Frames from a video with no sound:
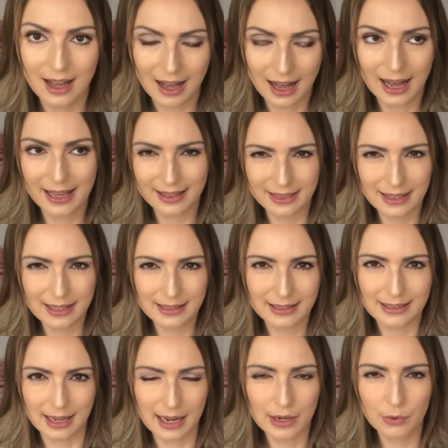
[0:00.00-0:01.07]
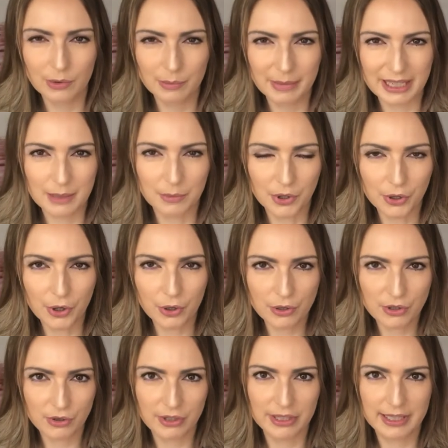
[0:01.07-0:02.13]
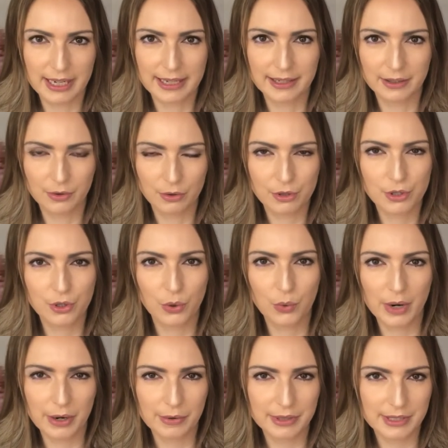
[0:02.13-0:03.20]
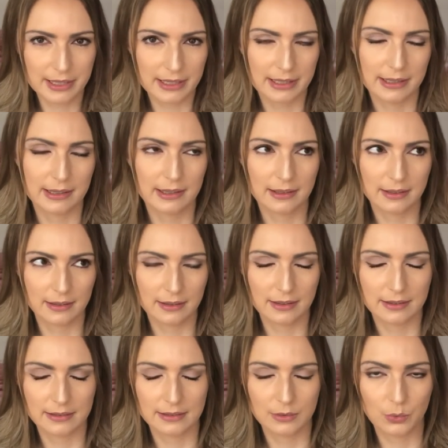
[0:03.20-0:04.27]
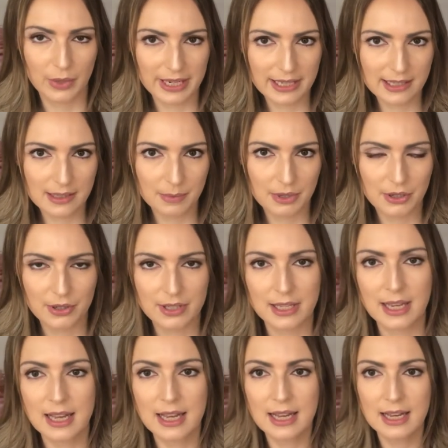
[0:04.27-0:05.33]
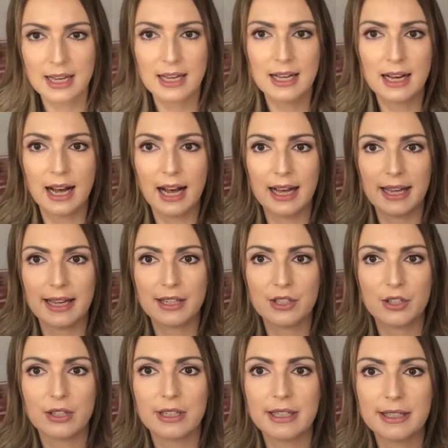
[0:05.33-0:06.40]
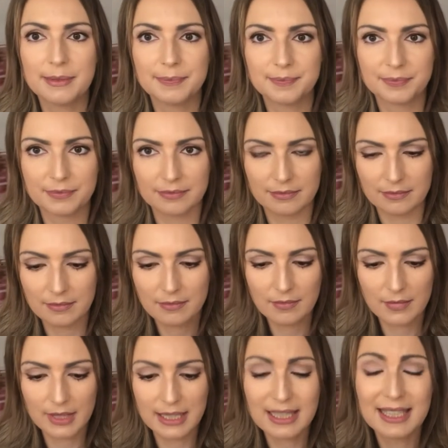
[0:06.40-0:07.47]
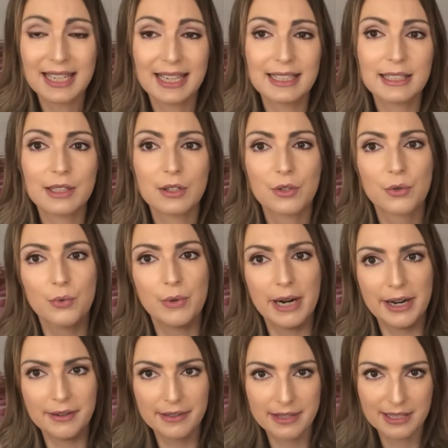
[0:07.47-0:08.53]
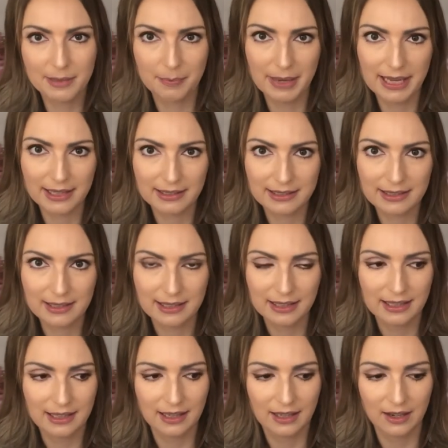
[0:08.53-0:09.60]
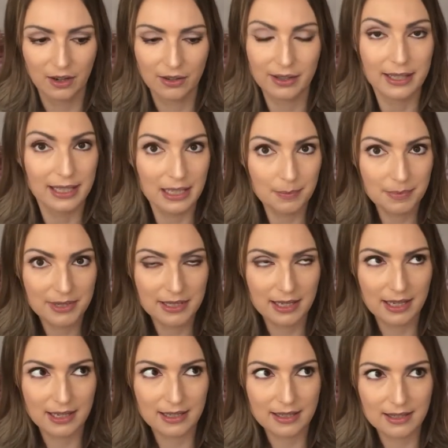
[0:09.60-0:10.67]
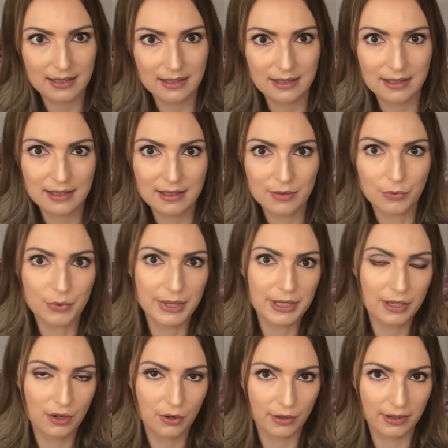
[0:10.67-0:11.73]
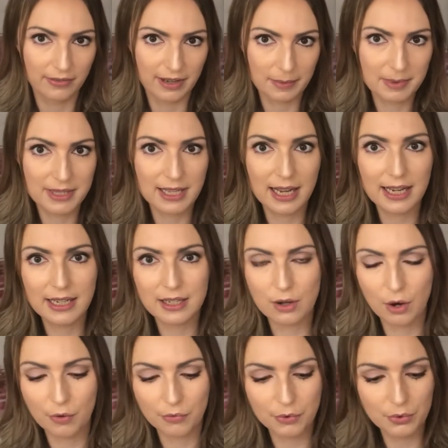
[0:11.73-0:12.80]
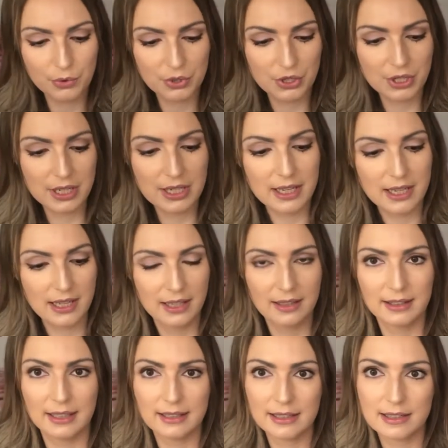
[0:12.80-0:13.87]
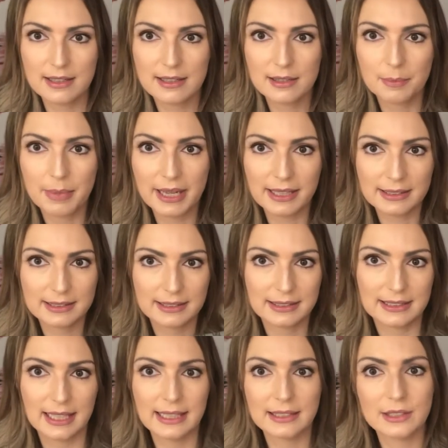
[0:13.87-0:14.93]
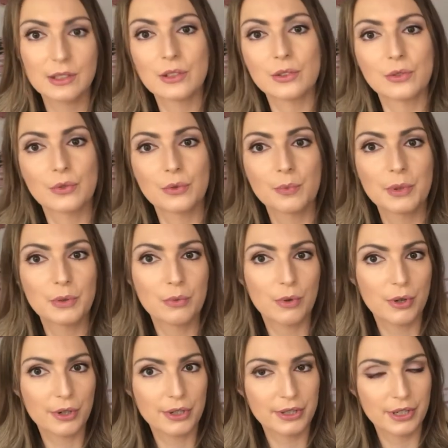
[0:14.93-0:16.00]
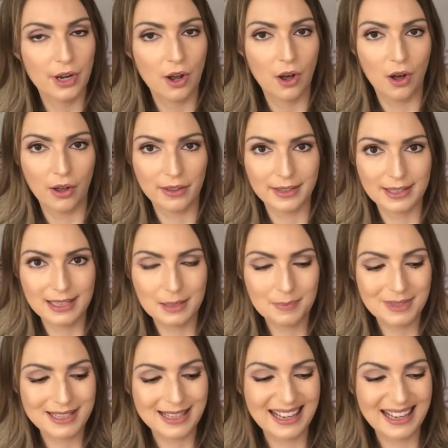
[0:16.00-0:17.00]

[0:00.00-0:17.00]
I think that I will make more holes so that I can also wear it in the waist, because I actually intended to wear this belt on the hips, as it is written on the website of Gucci, that it is a belt intended to be worn on the hips.